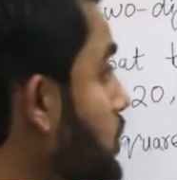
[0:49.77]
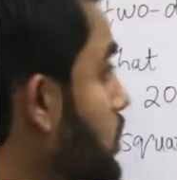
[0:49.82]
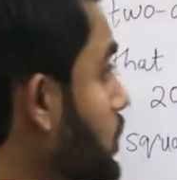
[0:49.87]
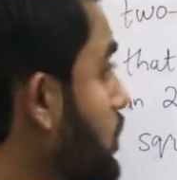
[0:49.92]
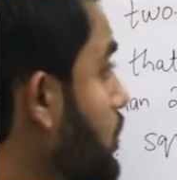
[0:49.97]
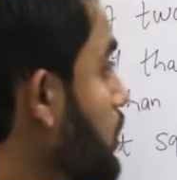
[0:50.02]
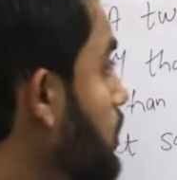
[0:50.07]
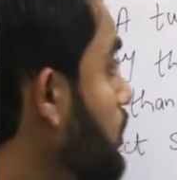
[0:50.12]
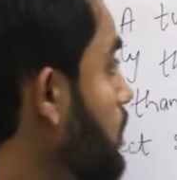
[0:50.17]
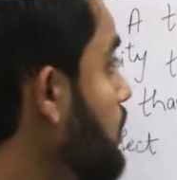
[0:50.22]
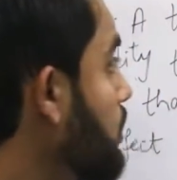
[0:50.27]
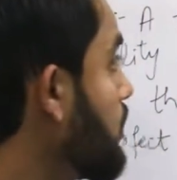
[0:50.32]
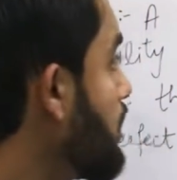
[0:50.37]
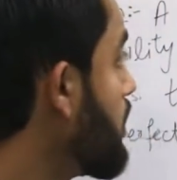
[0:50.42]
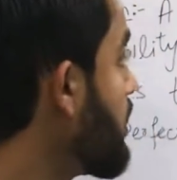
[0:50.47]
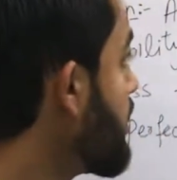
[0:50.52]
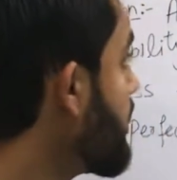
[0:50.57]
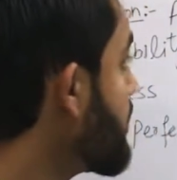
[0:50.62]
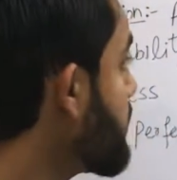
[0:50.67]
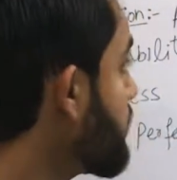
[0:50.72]

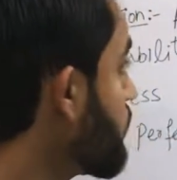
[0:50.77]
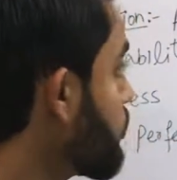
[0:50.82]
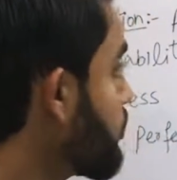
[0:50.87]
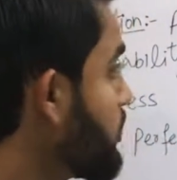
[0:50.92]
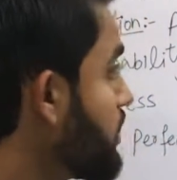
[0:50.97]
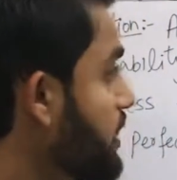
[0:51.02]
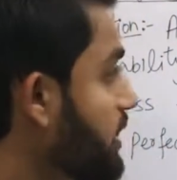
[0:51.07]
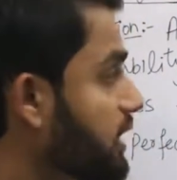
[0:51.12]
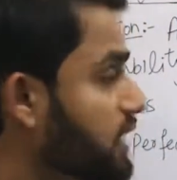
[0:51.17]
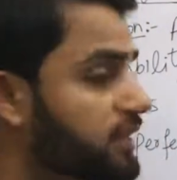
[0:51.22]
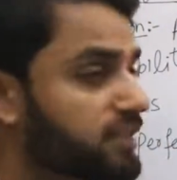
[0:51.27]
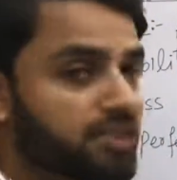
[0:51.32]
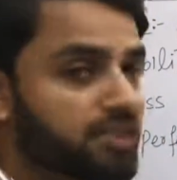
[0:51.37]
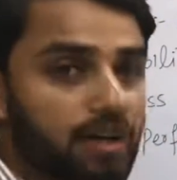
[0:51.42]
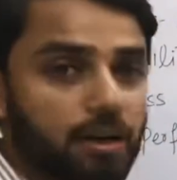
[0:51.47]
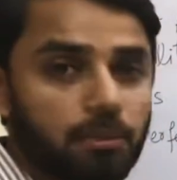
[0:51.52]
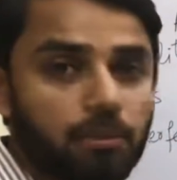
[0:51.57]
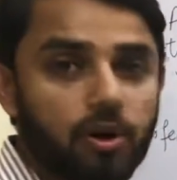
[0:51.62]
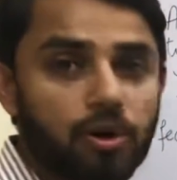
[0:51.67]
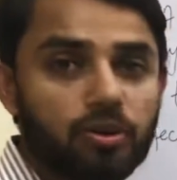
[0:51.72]
learn today is
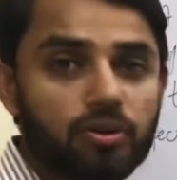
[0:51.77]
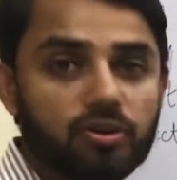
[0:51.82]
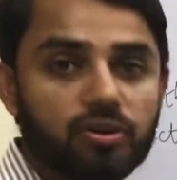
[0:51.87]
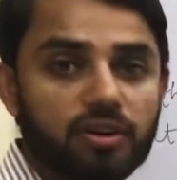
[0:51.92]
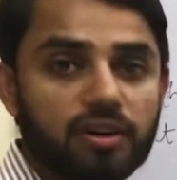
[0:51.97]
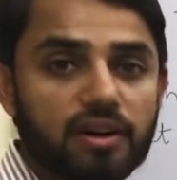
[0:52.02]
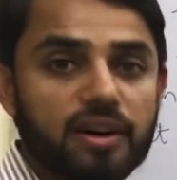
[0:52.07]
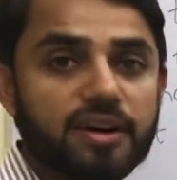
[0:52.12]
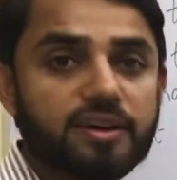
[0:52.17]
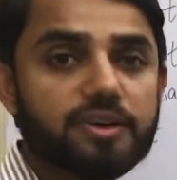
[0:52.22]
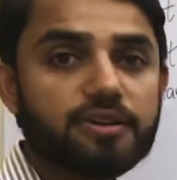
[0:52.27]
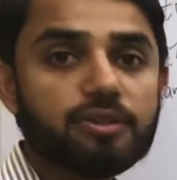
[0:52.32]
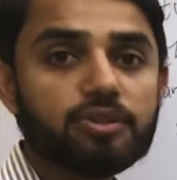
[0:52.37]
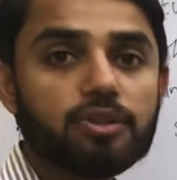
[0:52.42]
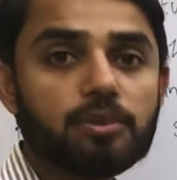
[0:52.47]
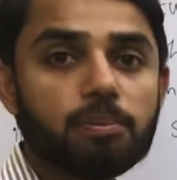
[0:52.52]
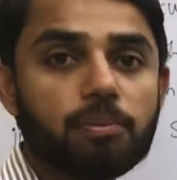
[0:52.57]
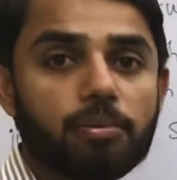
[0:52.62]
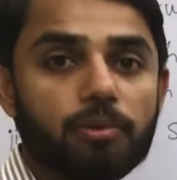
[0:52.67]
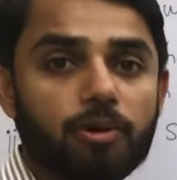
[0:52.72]
about related to
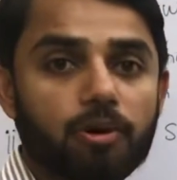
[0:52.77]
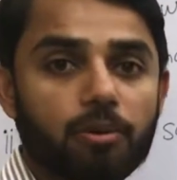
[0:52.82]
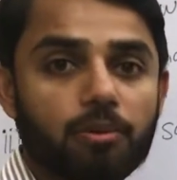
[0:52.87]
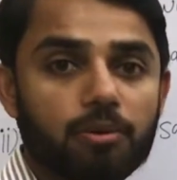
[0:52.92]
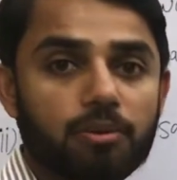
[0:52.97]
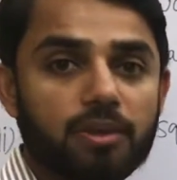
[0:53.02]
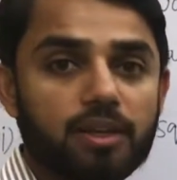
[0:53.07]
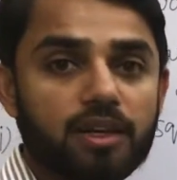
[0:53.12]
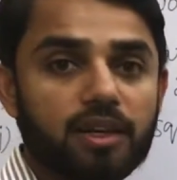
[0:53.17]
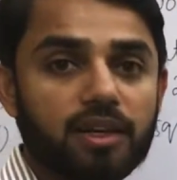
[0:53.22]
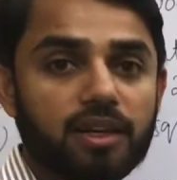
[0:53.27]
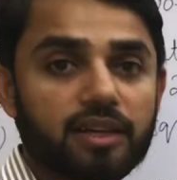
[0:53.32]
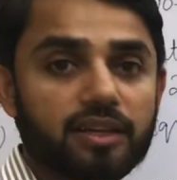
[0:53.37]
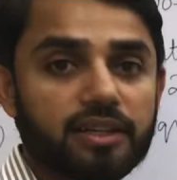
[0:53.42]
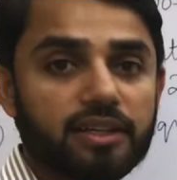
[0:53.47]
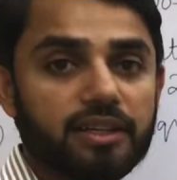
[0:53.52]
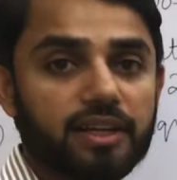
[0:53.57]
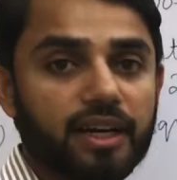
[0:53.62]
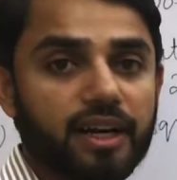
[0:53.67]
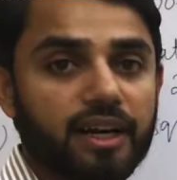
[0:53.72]
the probability,